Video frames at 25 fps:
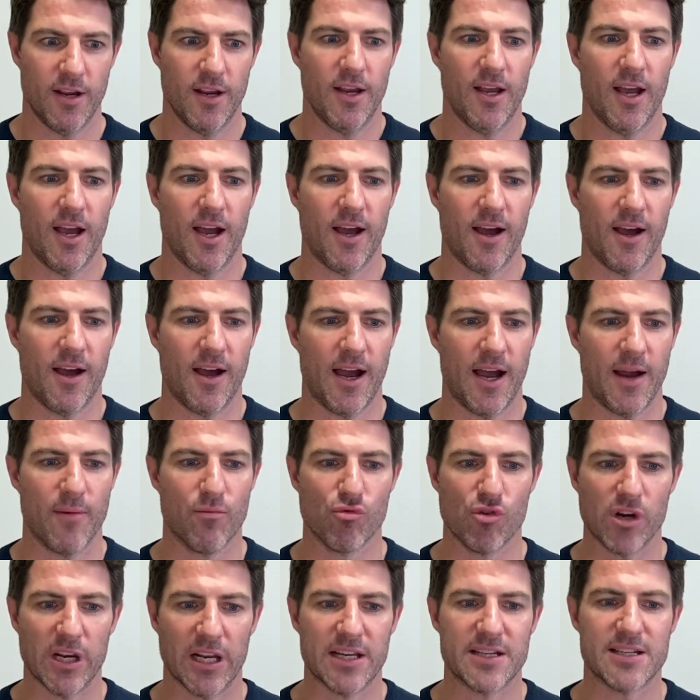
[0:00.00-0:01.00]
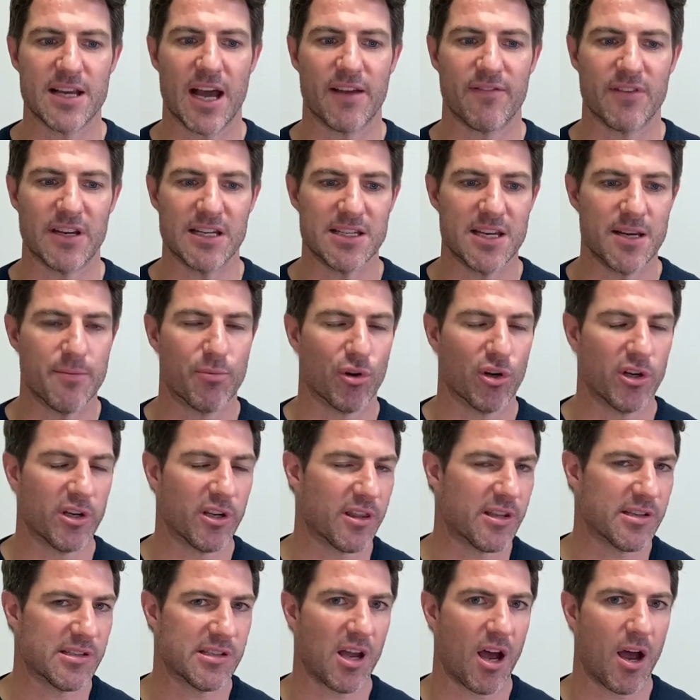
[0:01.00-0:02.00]
I'm really diving deeper into
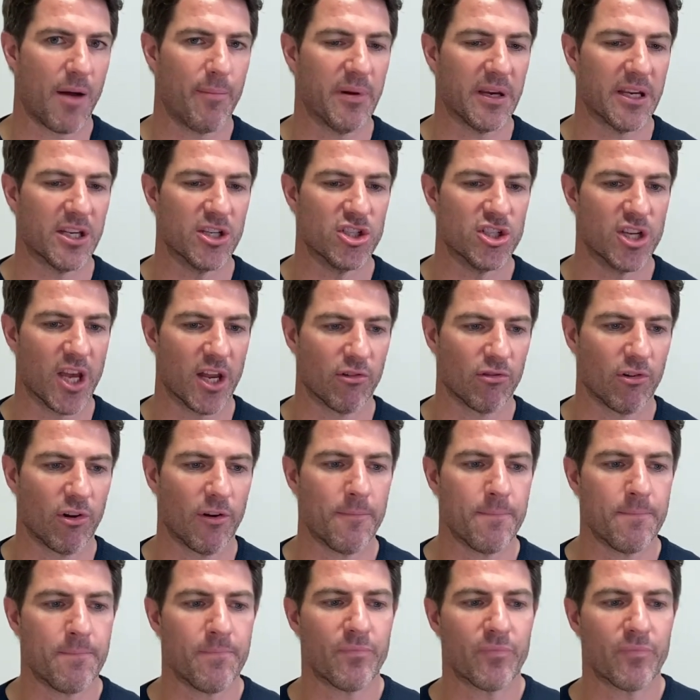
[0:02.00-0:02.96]
this topic in general,